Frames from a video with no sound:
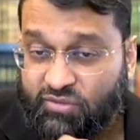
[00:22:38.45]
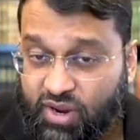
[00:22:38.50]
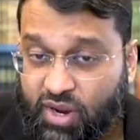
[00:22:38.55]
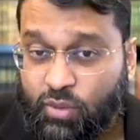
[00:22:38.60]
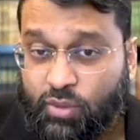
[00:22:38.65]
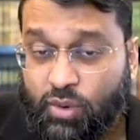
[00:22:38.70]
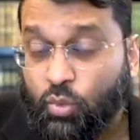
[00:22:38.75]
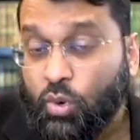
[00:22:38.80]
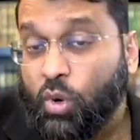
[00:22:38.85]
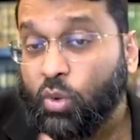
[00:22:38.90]

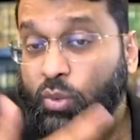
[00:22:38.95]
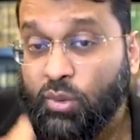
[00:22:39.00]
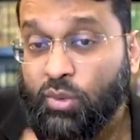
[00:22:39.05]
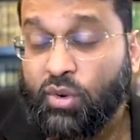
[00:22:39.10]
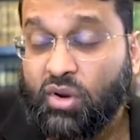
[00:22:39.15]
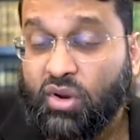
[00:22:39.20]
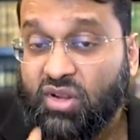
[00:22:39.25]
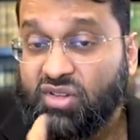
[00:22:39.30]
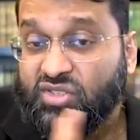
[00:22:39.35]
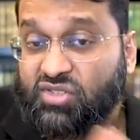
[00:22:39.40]
very what we
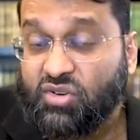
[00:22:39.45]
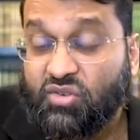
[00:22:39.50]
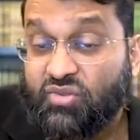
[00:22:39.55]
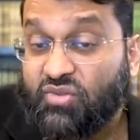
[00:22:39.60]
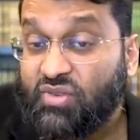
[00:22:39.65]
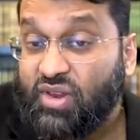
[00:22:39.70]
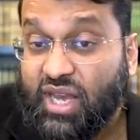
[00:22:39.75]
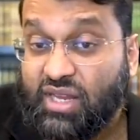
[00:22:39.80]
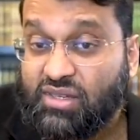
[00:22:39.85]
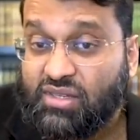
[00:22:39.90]
would consider
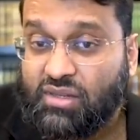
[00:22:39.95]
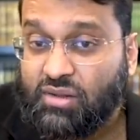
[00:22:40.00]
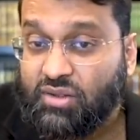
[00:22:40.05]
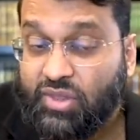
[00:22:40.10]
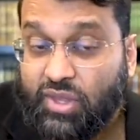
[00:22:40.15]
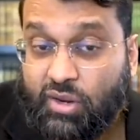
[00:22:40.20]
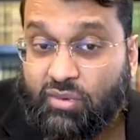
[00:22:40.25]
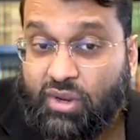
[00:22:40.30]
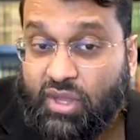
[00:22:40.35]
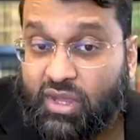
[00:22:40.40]
fanatical.
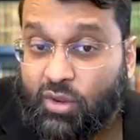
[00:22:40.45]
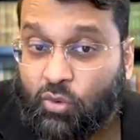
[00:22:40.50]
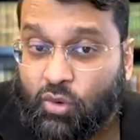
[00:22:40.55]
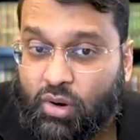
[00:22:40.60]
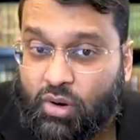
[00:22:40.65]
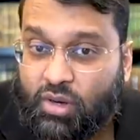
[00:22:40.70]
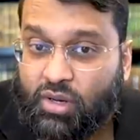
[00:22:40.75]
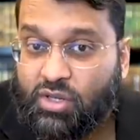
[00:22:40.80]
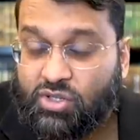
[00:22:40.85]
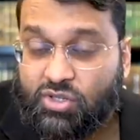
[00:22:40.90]
They really
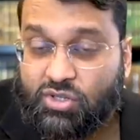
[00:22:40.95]
were.